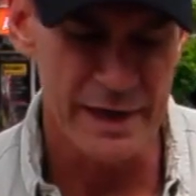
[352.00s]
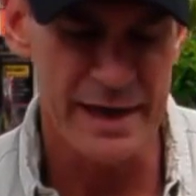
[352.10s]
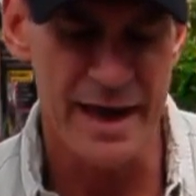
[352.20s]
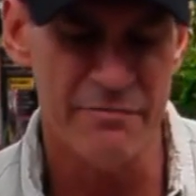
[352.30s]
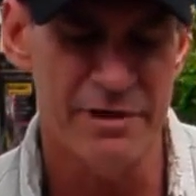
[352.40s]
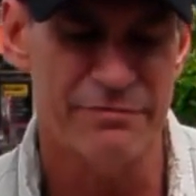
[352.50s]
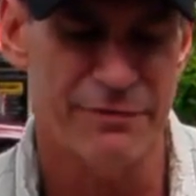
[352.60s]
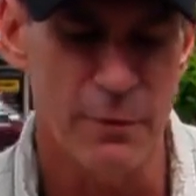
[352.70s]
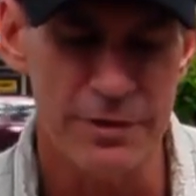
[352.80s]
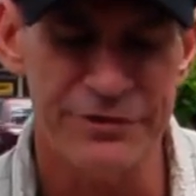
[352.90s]
One in every
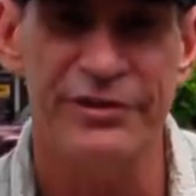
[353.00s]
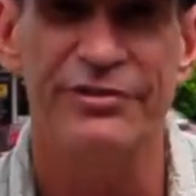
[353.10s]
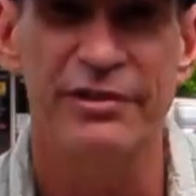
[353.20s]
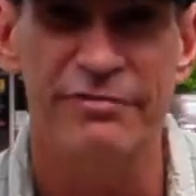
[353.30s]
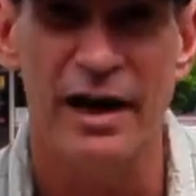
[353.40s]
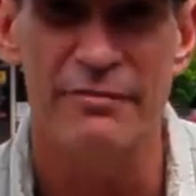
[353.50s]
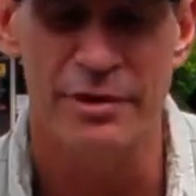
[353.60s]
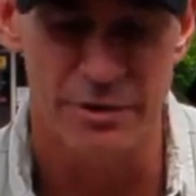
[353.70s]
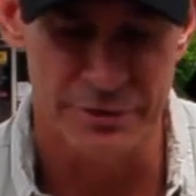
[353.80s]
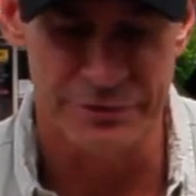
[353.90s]
four
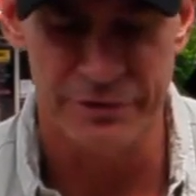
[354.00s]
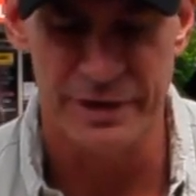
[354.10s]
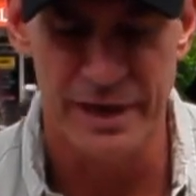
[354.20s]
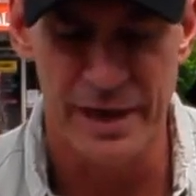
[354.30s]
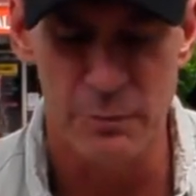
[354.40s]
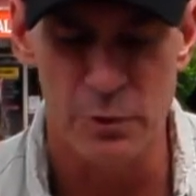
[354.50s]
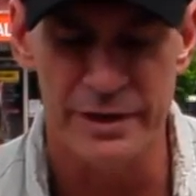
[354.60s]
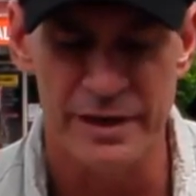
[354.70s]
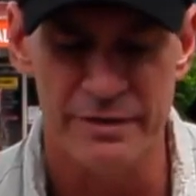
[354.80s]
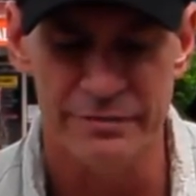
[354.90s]
sixty-five-year-olds today
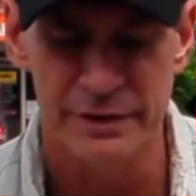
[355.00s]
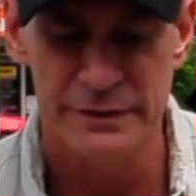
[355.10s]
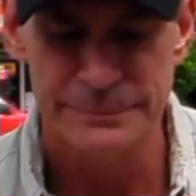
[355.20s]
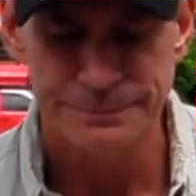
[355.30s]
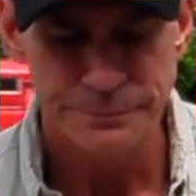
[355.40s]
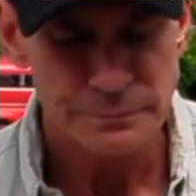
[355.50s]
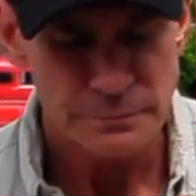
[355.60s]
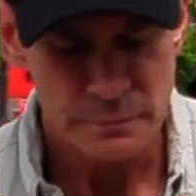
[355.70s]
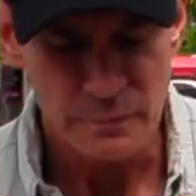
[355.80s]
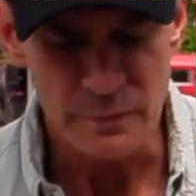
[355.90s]
will give
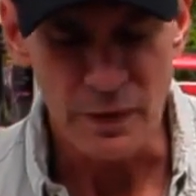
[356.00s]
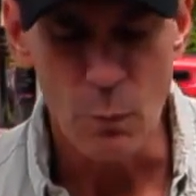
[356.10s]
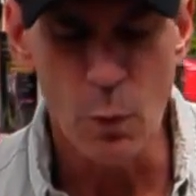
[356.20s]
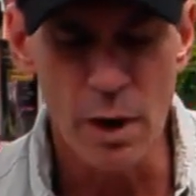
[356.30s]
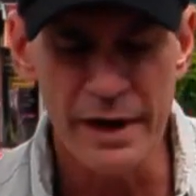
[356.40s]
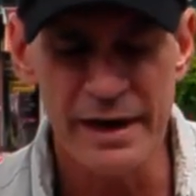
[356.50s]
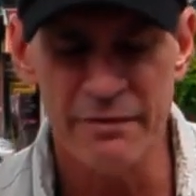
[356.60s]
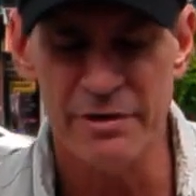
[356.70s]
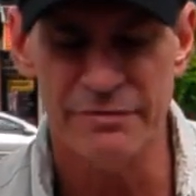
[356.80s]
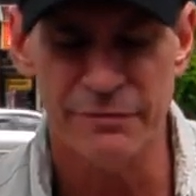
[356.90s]
One
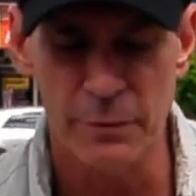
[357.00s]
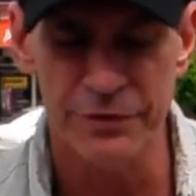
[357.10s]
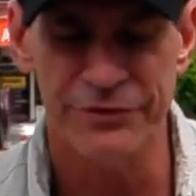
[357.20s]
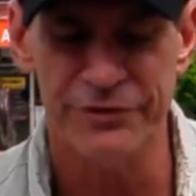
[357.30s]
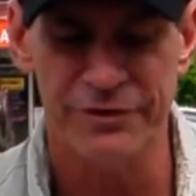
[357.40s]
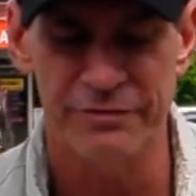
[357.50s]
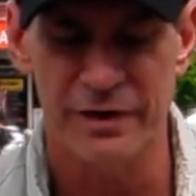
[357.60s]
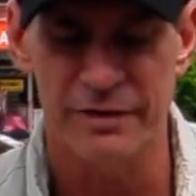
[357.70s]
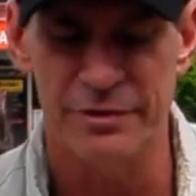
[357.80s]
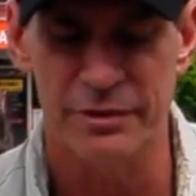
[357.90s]
in every four
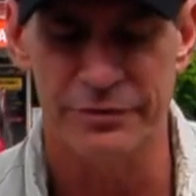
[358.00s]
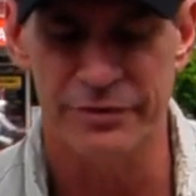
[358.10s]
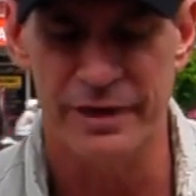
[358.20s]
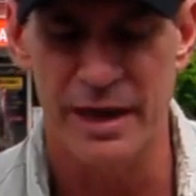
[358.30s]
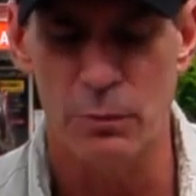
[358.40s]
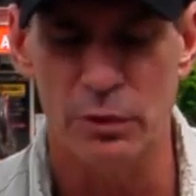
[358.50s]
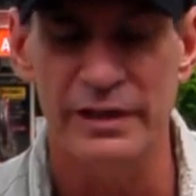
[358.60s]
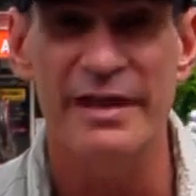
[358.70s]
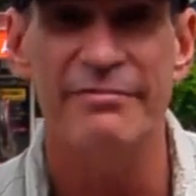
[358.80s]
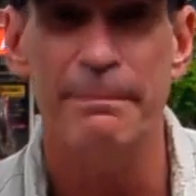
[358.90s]
sixty-five-year-olds today
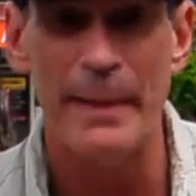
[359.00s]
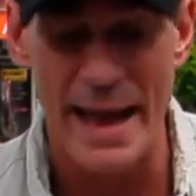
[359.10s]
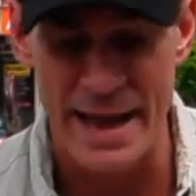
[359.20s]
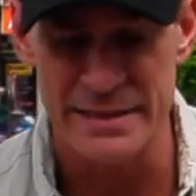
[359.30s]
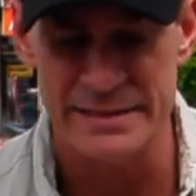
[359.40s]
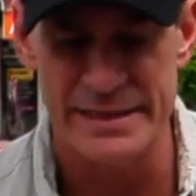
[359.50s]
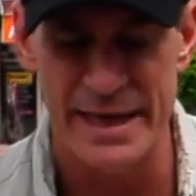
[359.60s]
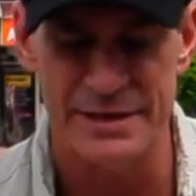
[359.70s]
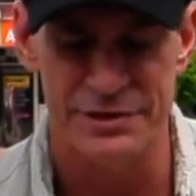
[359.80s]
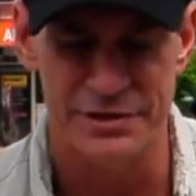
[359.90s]
will live past
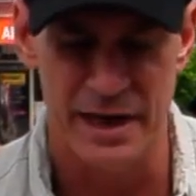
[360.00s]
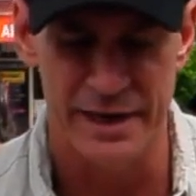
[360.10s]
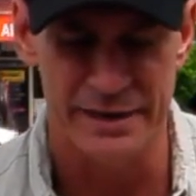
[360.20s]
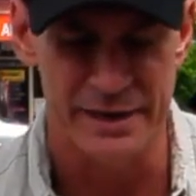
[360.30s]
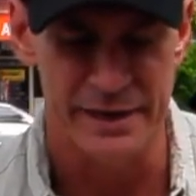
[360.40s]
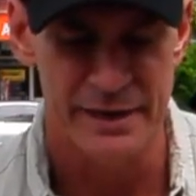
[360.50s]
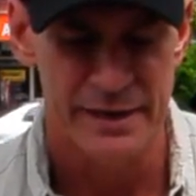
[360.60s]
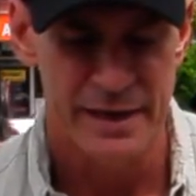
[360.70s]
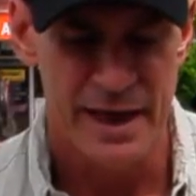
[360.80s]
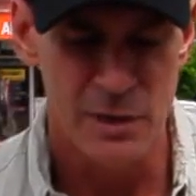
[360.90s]
the age of ninety,
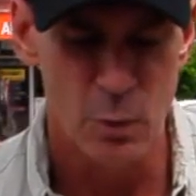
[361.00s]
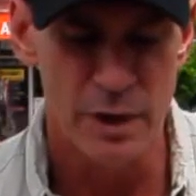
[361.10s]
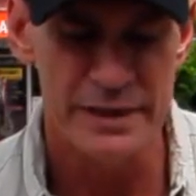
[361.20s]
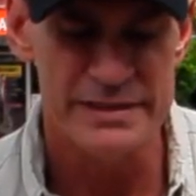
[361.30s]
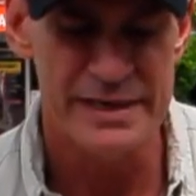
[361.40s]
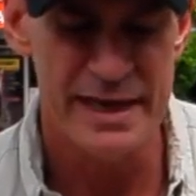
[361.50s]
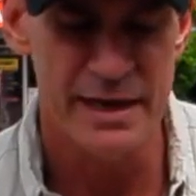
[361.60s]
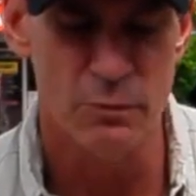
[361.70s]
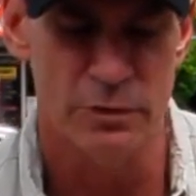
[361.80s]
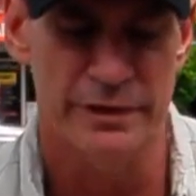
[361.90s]
and one in
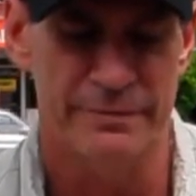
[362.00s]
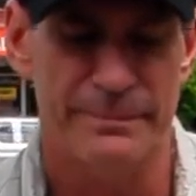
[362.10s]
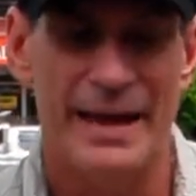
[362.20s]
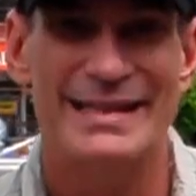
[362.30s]
ten will live